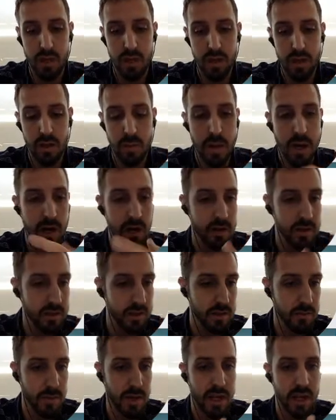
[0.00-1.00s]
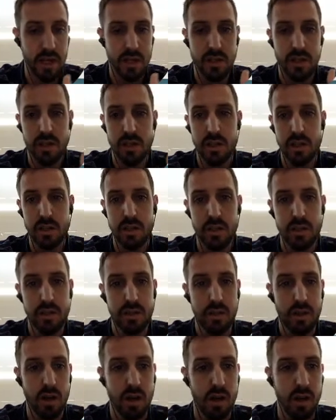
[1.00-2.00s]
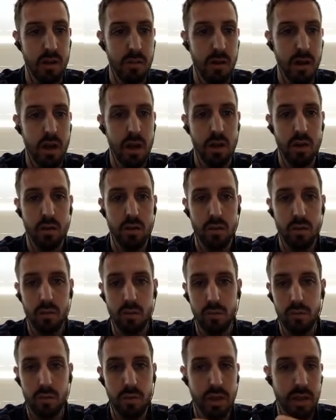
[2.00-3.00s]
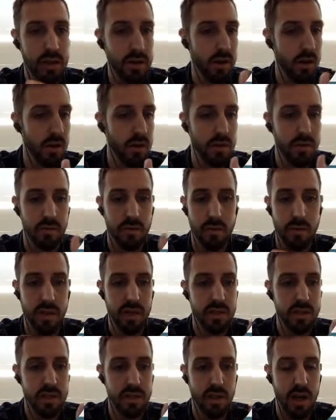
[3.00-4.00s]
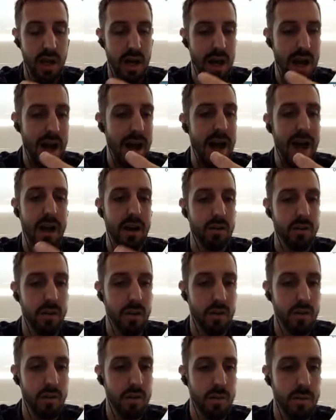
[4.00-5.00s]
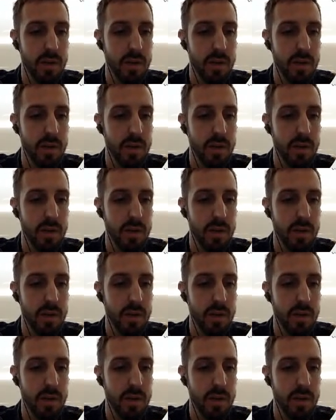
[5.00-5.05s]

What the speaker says: comparison pages, recall information, I don't know,